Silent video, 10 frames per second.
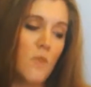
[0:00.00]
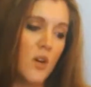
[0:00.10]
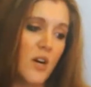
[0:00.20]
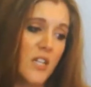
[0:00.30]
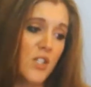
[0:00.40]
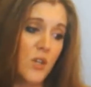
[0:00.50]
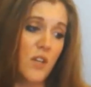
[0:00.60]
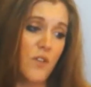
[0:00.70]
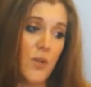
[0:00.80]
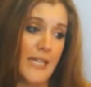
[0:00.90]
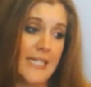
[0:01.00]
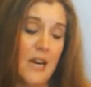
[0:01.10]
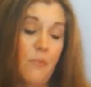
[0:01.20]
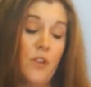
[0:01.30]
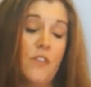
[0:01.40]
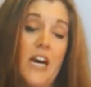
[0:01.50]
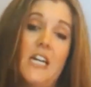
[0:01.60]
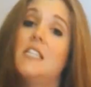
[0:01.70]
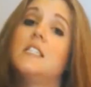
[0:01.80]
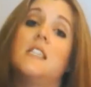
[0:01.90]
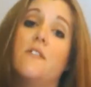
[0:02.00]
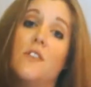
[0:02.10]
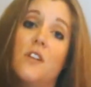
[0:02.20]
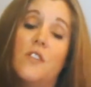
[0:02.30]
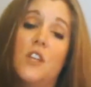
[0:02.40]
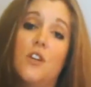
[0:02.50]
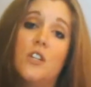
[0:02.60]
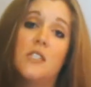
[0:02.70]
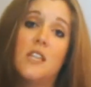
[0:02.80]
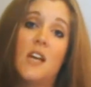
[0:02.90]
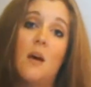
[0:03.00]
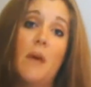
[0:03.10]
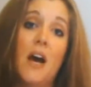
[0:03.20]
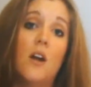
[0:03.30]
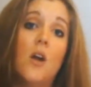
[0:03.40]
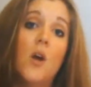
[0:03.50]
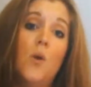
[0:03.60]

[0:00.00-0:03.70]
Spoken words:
Alright, so I'll give you an example of that in several of the units that come out